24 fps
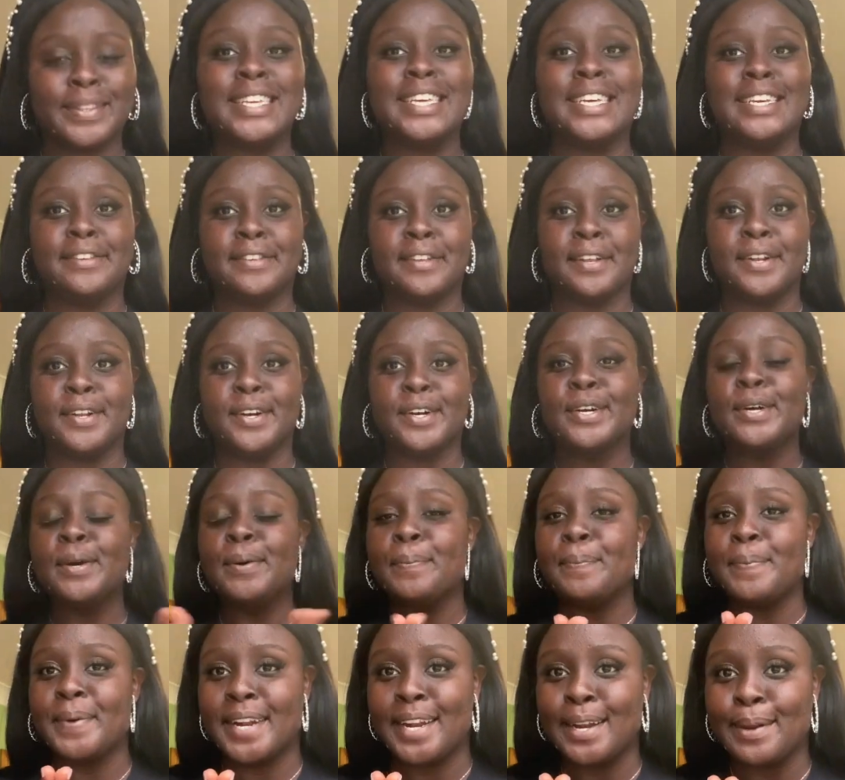It's a look.
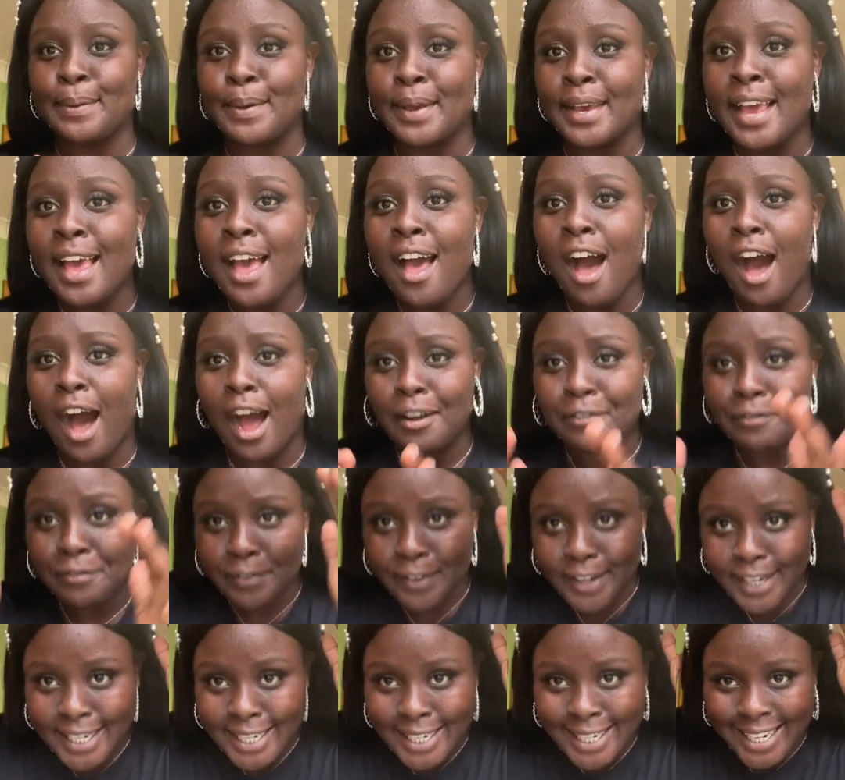But anyway, I
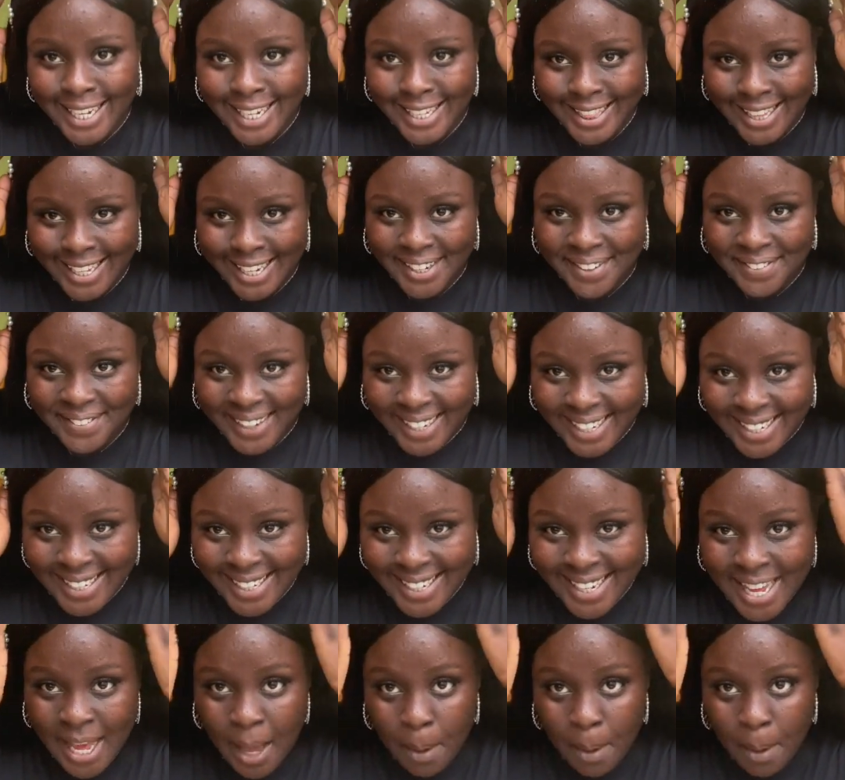really like the hairband.